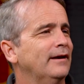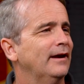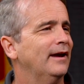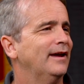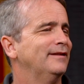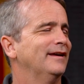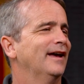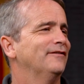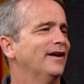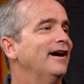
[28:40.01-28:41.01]
And they
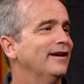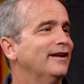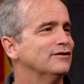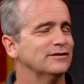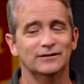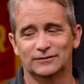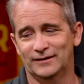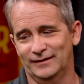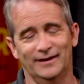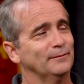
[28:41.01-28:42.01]
have high energy, so
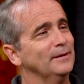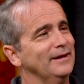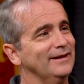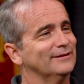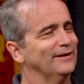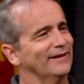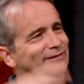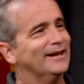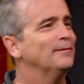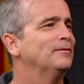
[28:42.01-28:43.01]
they like me, so they have to
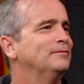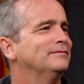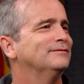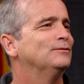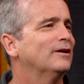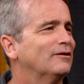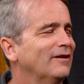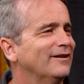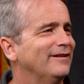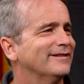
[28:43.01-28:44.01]
get up and walk
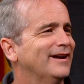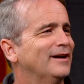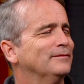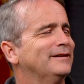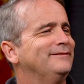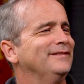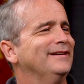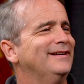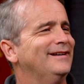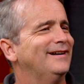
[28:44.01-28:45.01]
around all the time. Well,
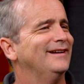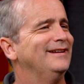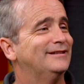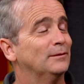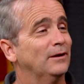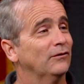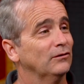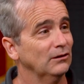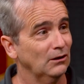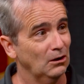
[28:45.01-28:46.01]
I need somebody with
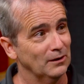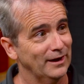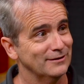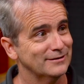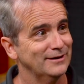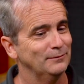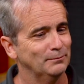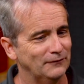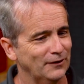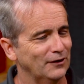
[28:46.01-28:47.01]
low energy,
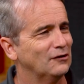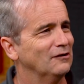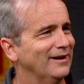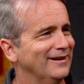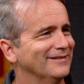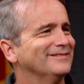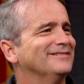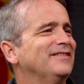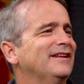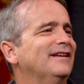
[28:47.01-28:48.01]
but very creative.
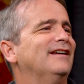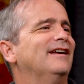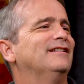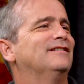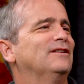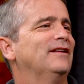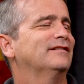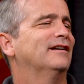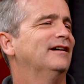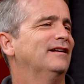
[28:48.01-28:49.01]
And so
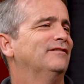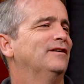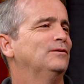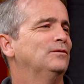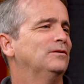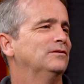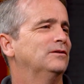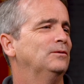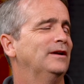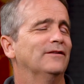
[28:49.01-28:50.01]
that's kind of
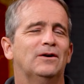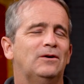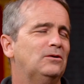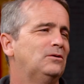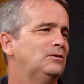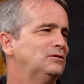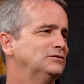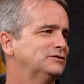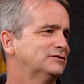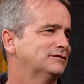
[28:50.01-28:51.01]
so we have a whole
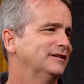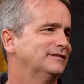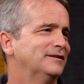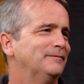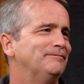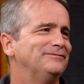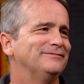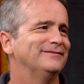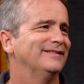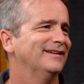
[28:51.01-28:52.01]
system
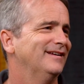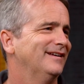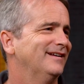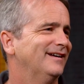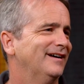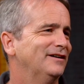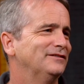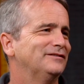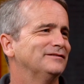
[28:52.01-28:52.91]
for